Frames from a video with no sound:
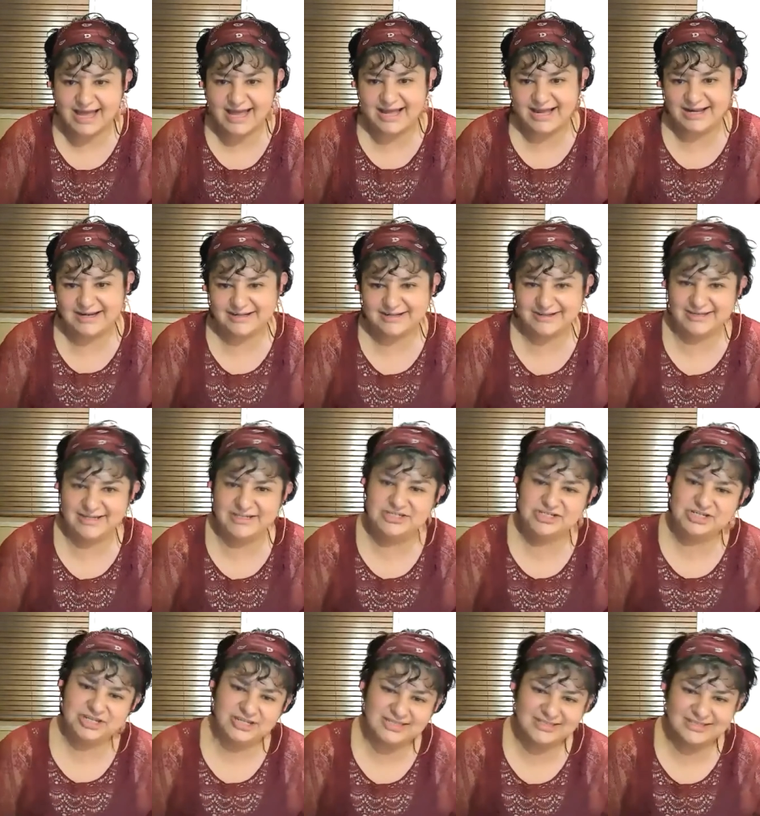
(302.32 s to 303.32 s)
and the
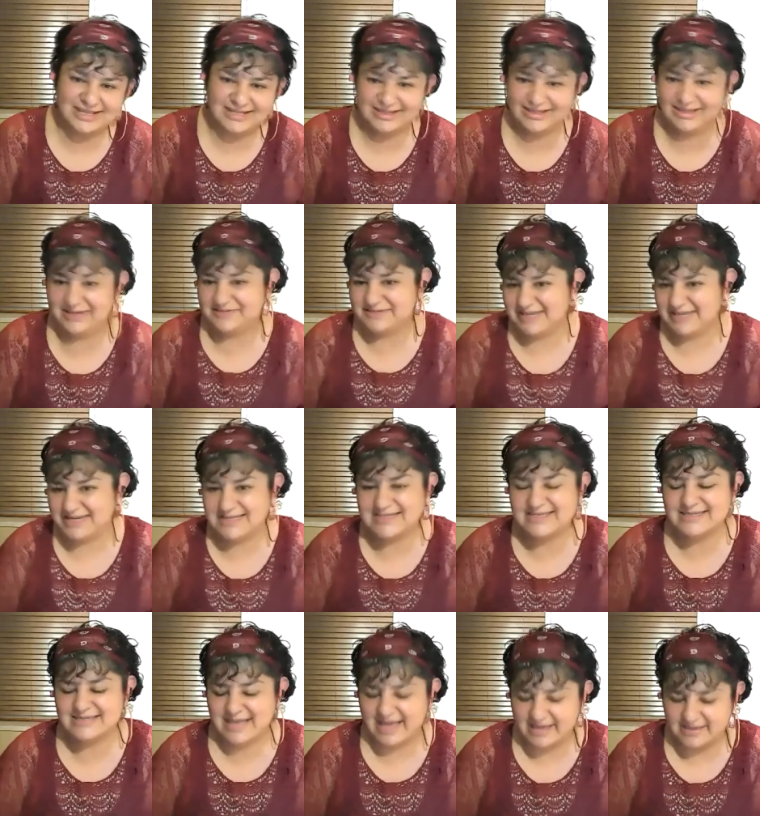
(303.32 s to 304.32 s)
yeast that lives
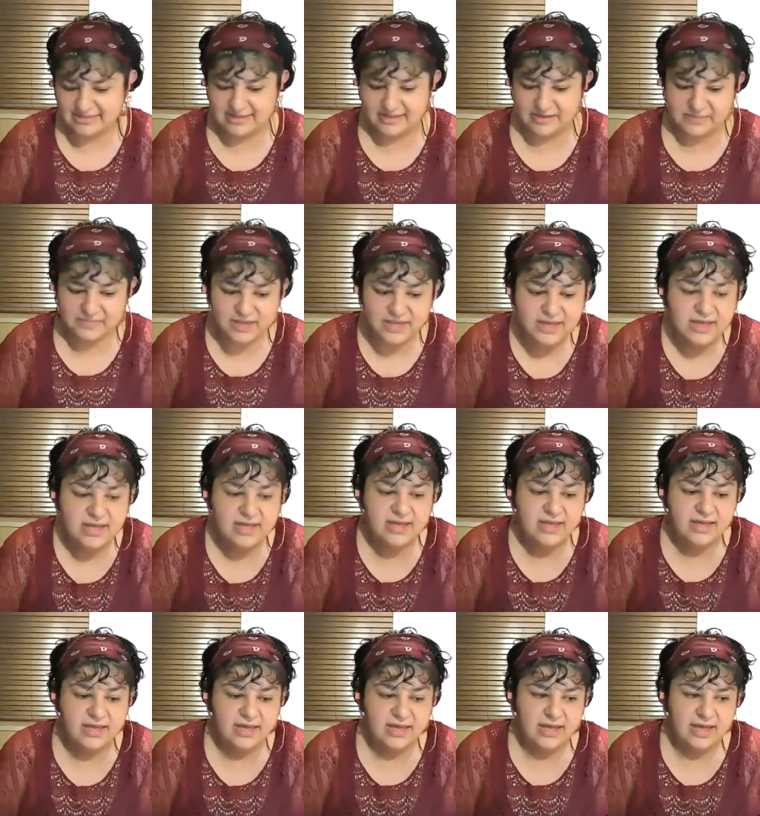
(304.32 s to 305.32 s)
inside them.
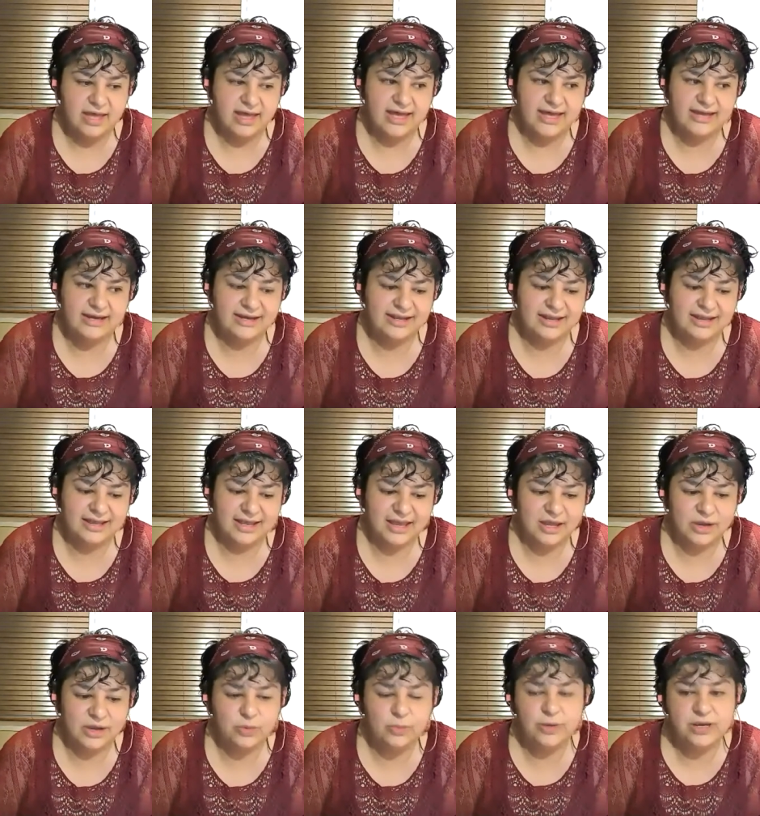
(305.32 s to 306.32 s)
And
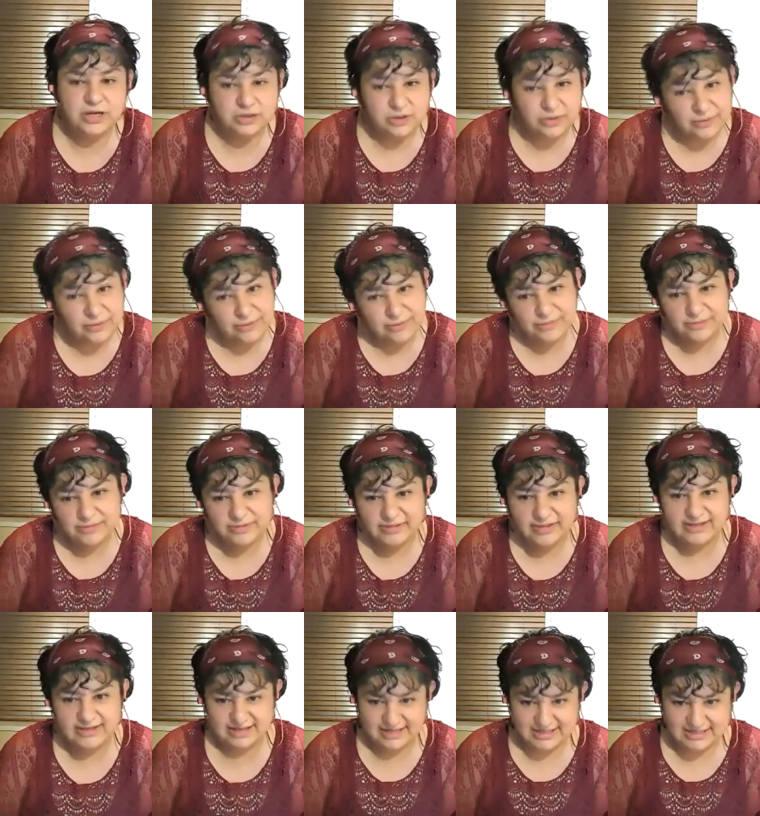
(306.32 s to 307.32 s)
we know
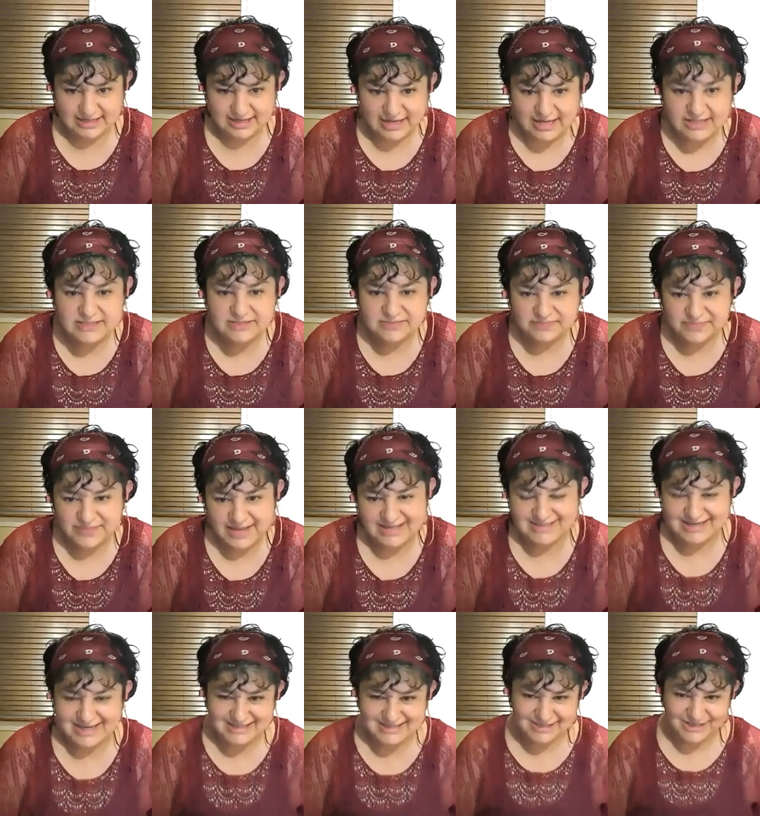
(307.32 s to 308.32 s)
that they need it.
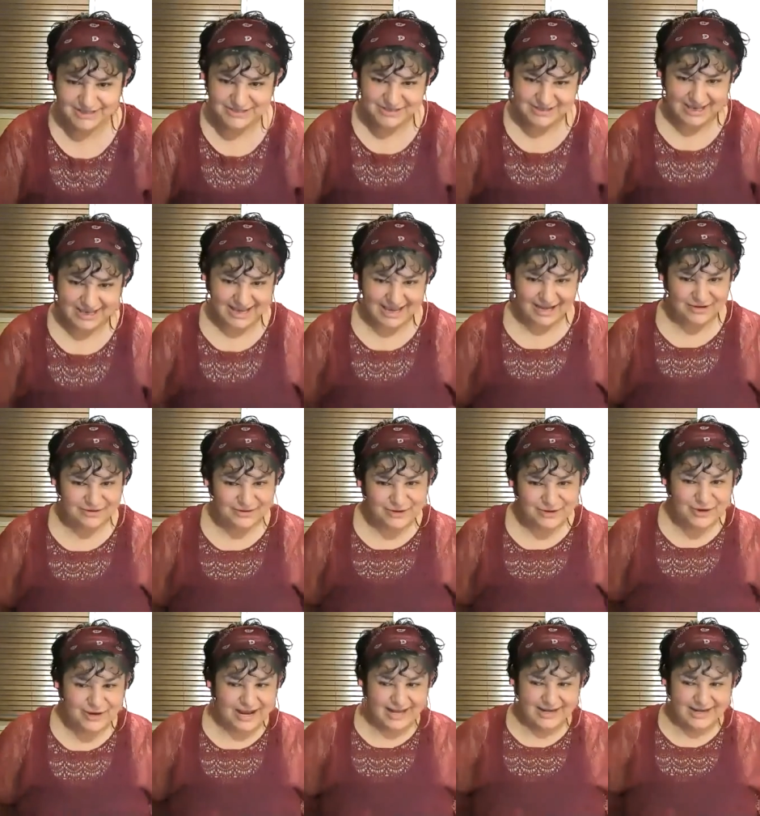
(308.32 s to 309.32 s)
As I told you, they kind of
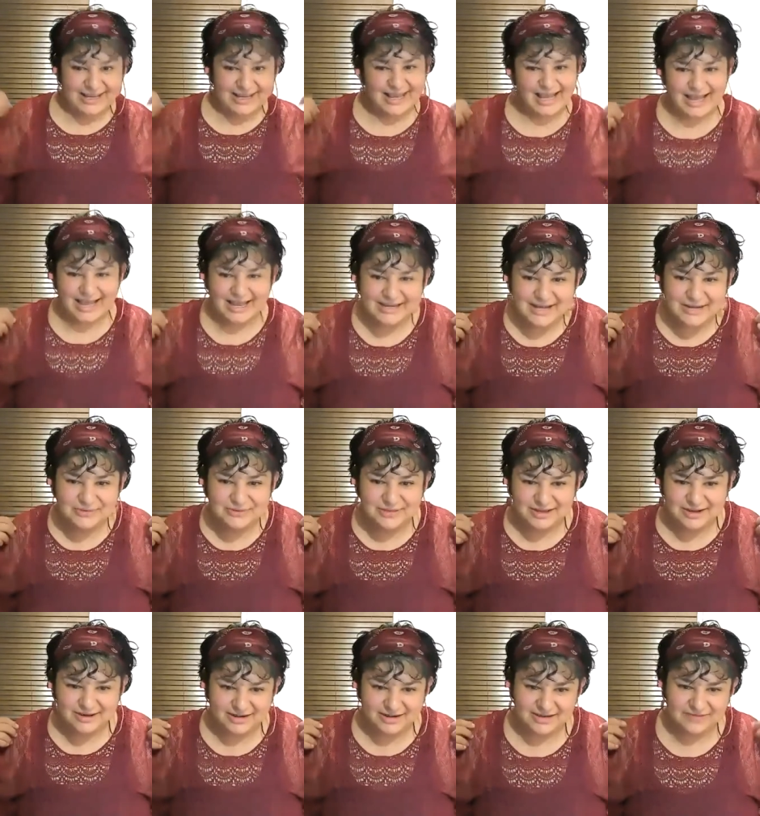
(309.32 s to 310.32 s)
go hand in hand out
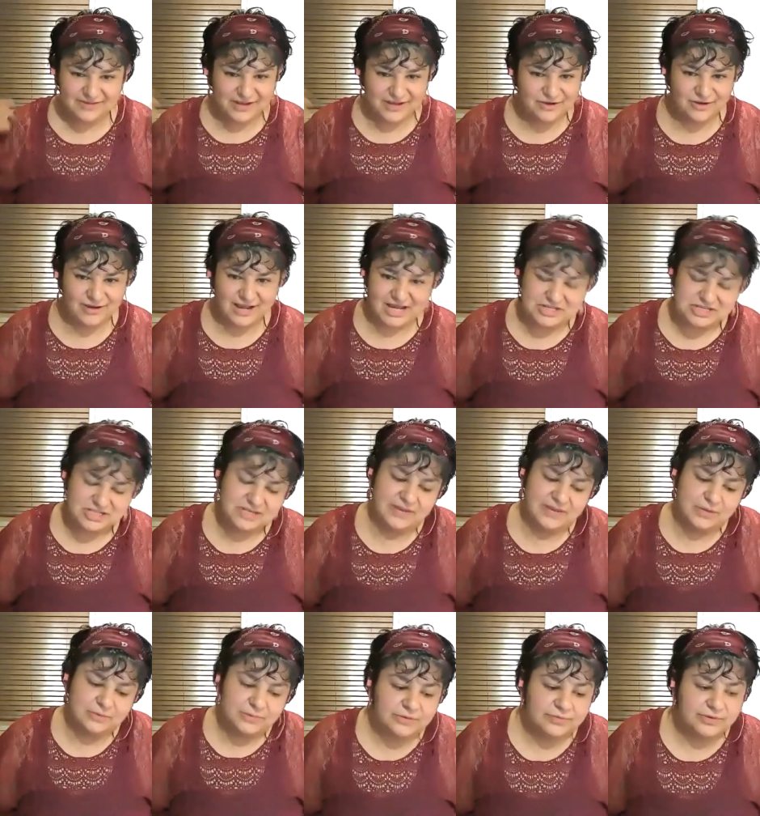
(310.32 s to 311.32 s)
there, and if I go catch them,
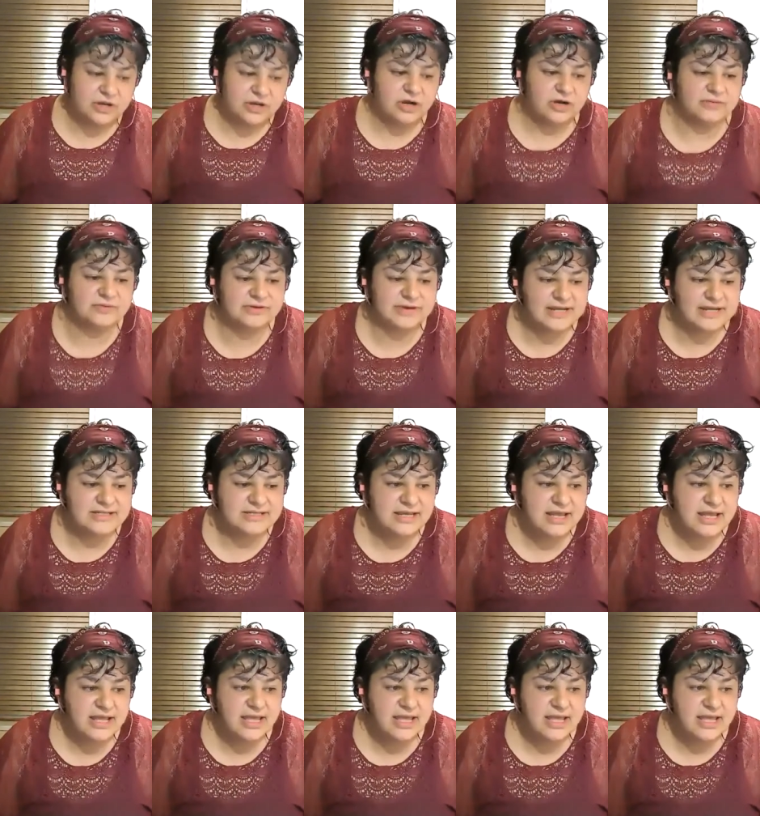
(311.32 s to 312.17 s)
I will recover it.